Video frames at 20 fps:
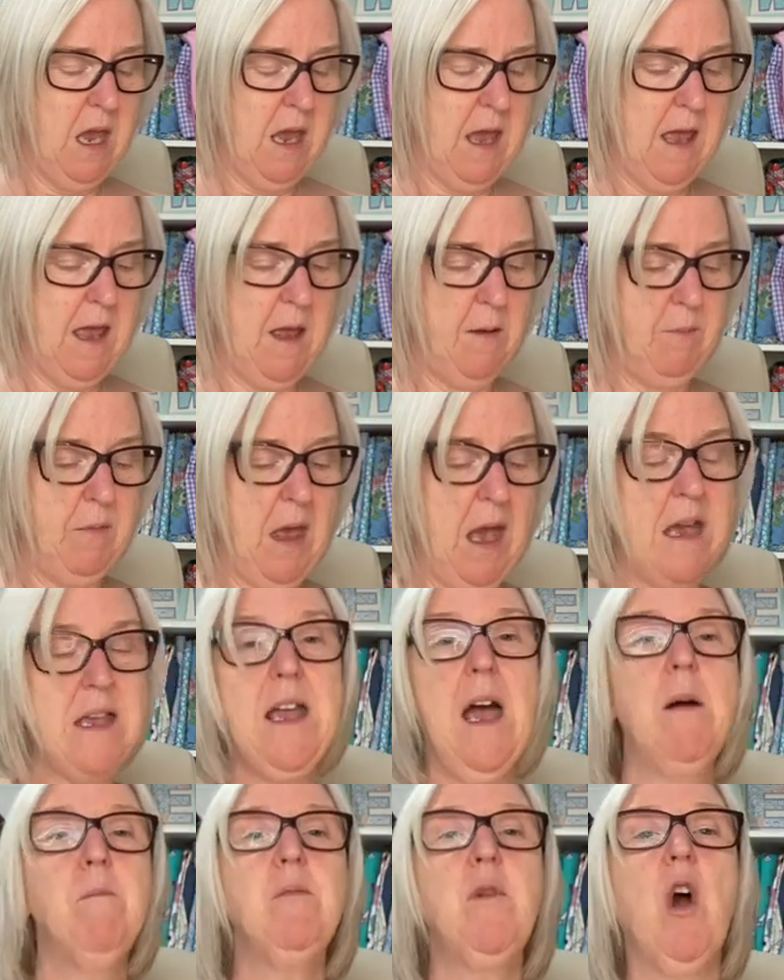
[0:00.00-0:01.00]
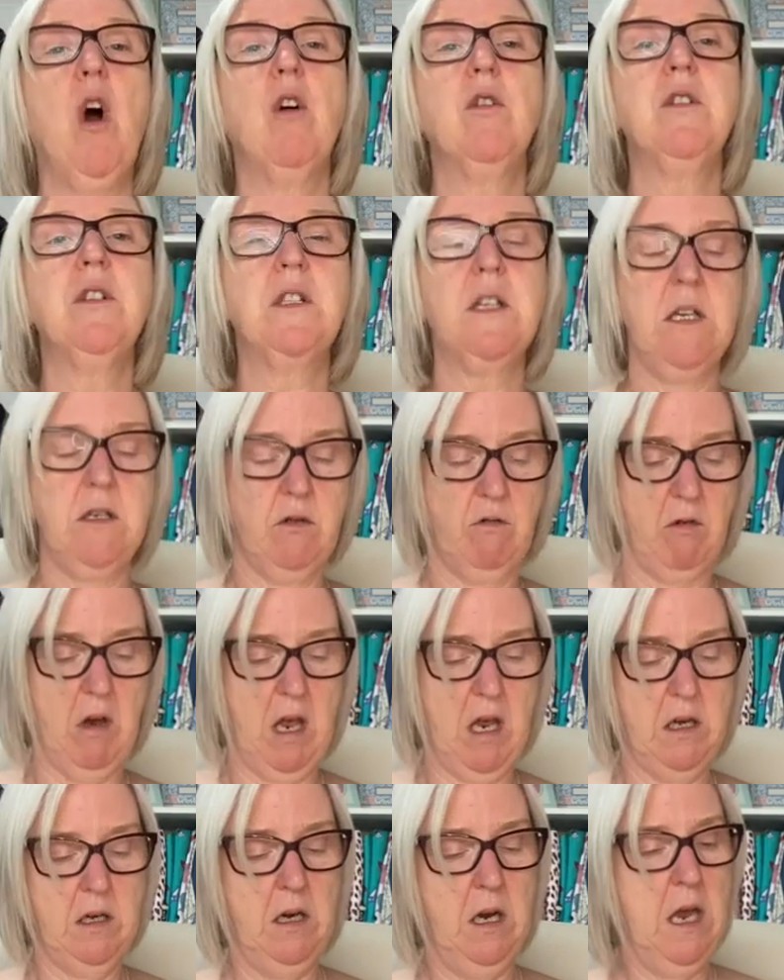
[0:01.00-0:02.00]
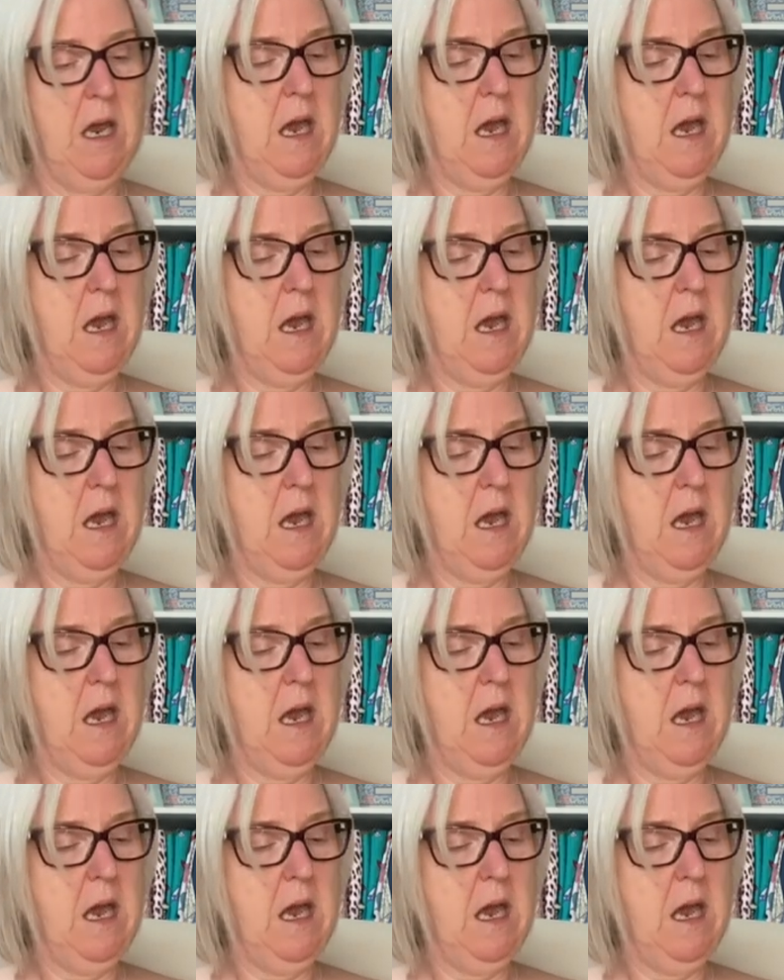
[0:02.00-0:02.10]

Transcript: um, I am considering